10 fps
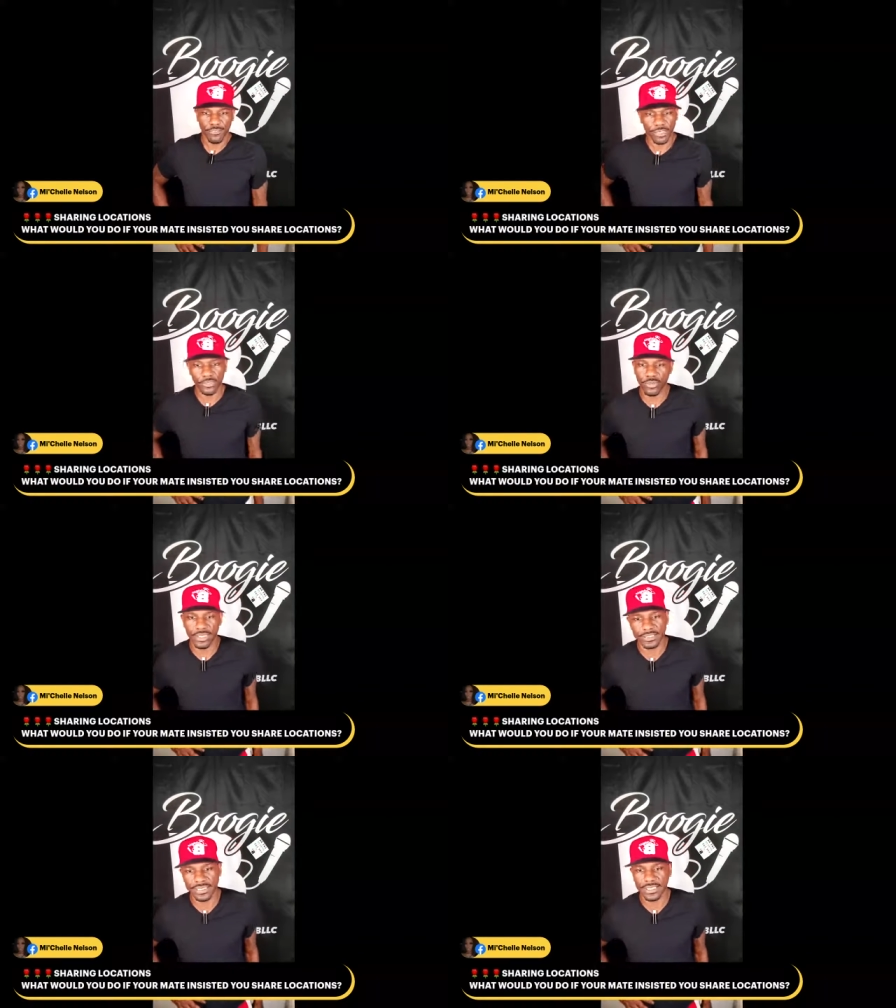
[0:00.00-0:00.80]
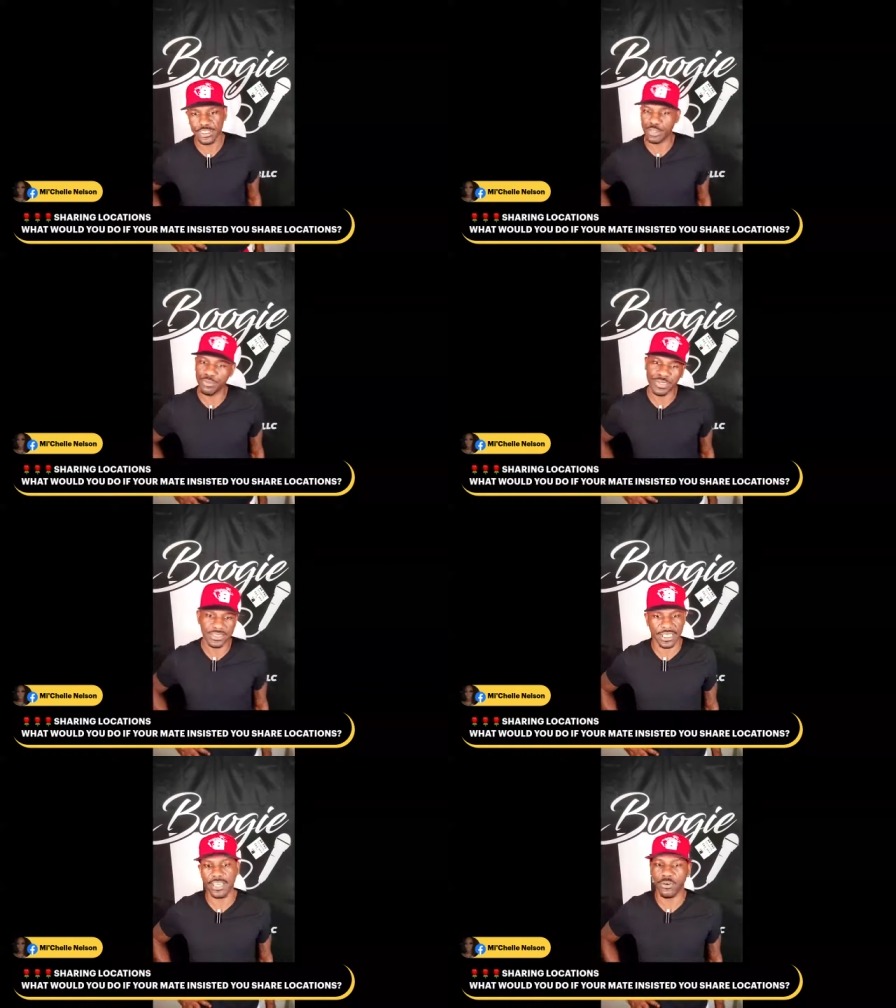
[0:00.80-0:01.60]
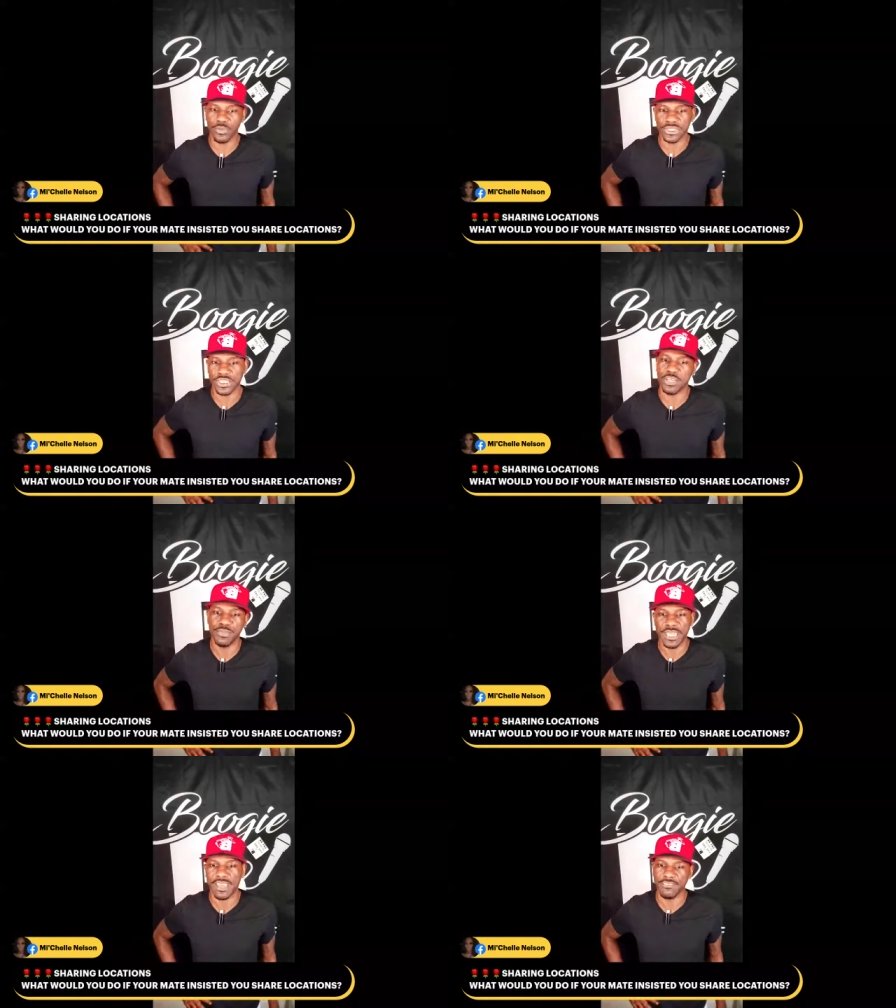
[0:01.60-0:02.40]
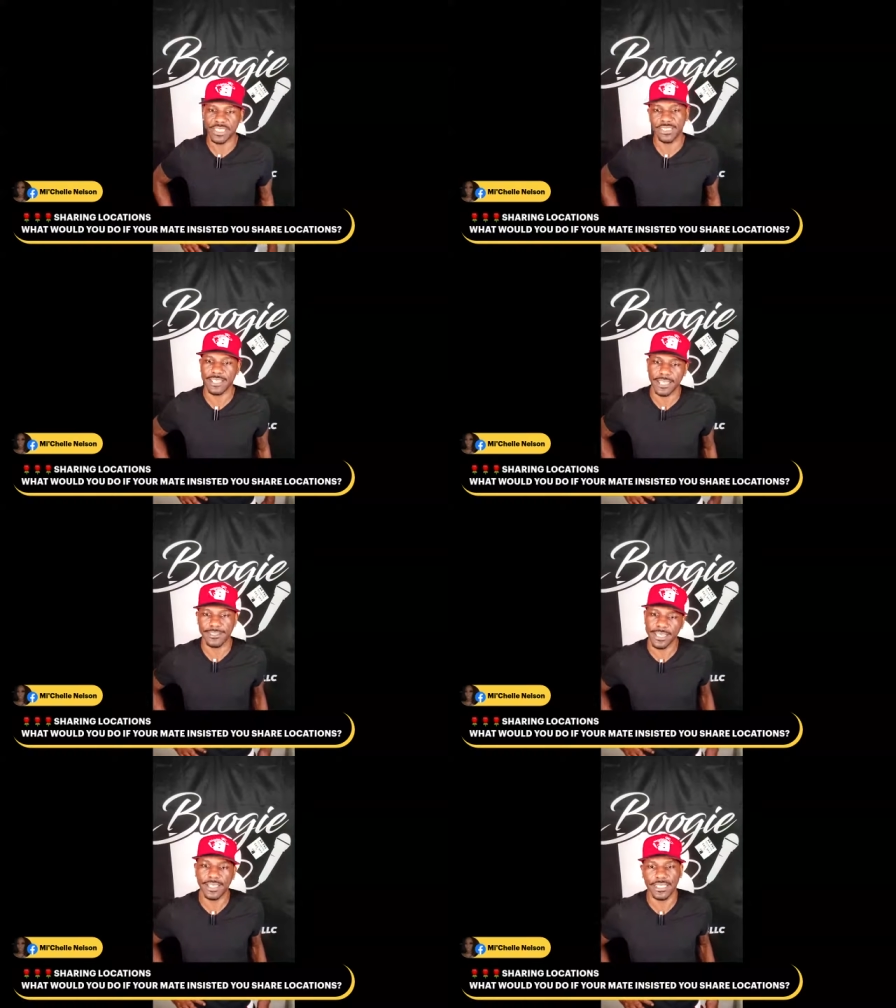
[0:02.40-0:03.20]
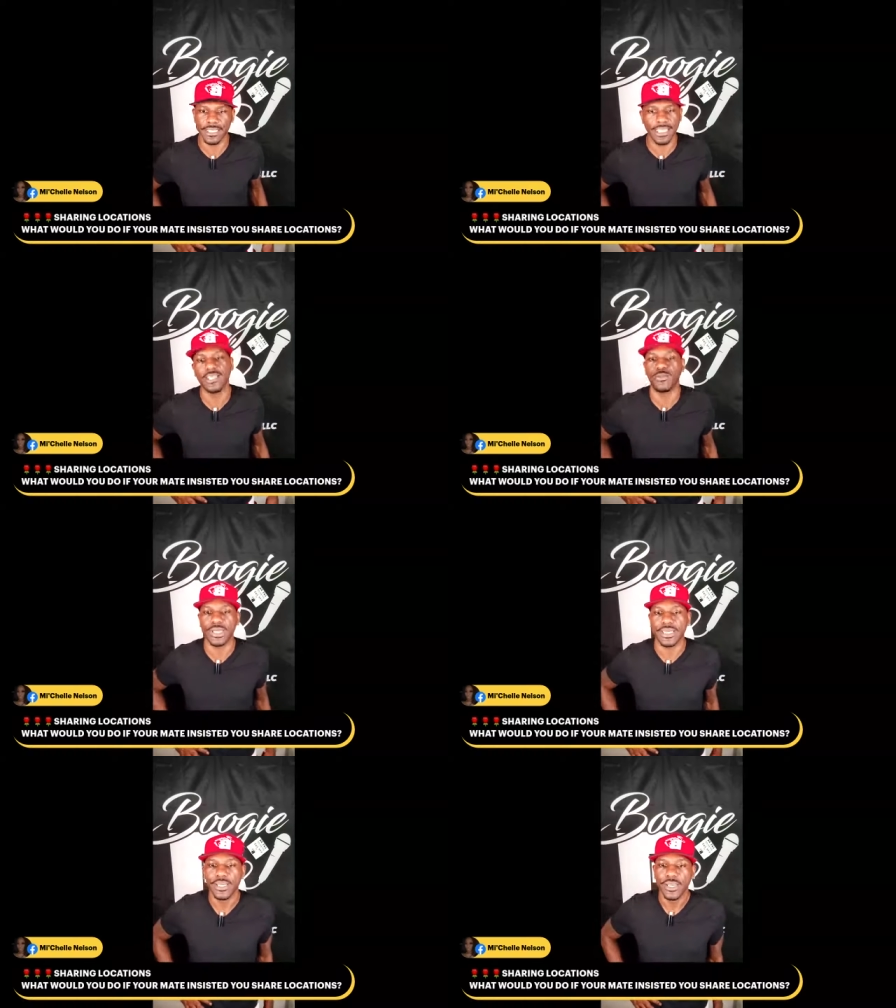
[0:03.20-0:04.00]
Frederica said she be single, but she'll be out getting that dingling anyway.